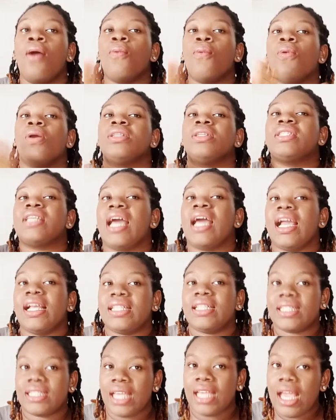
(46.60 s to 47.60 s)
what
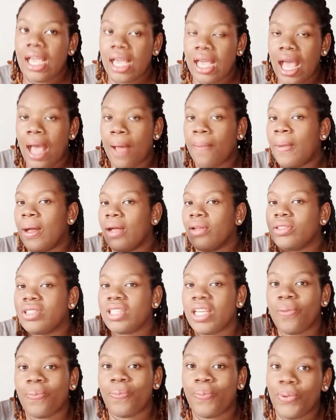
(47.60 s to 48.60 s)
I think
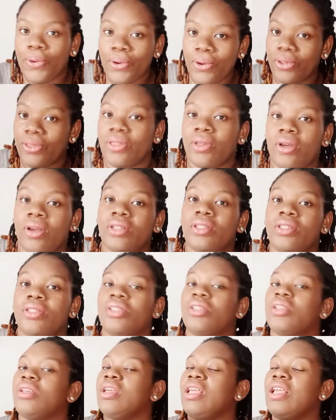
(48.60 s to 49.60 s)
about a
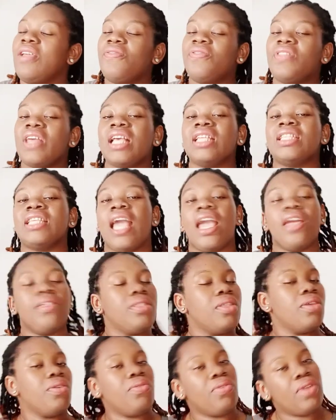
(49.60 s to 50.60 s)
product, if there is
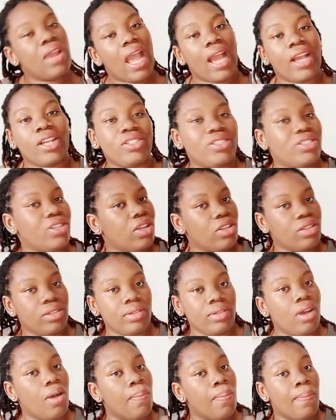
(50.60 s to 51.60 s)
any reaction
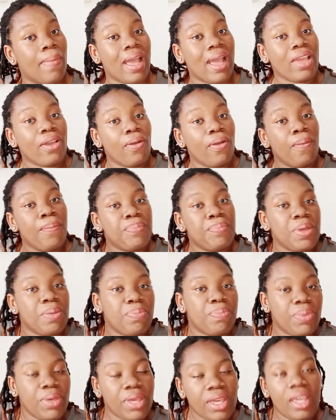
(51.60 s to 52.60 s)
on my own
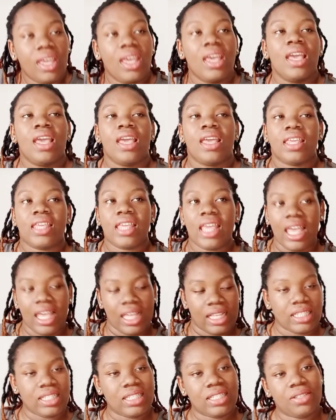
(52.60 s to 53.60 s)
baby.
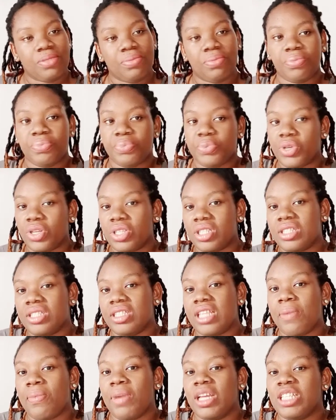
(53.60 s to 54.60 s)
Yes, because
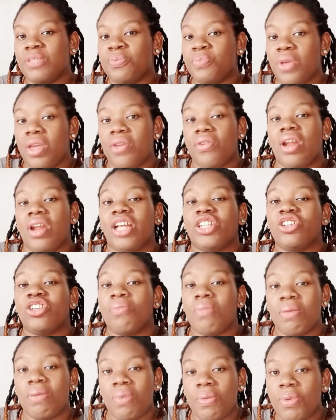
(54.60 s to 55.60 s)
there might be a
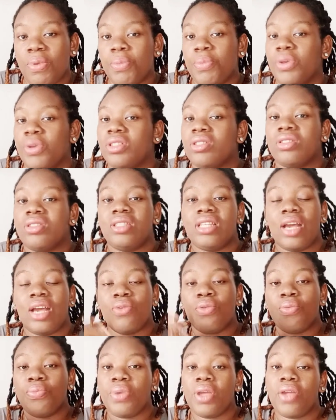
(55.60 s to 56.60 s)
reaction on my baby, but there
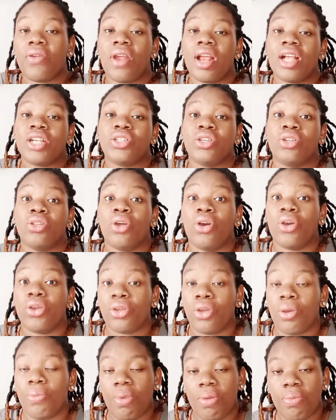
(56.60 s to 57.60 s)
won't be a reaction
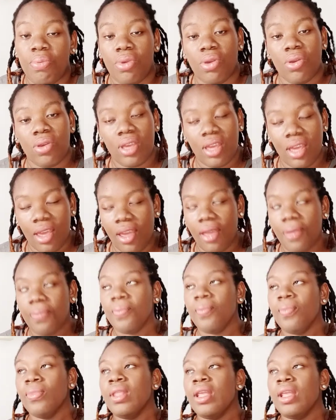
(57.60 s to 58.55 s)
on your baby, okay?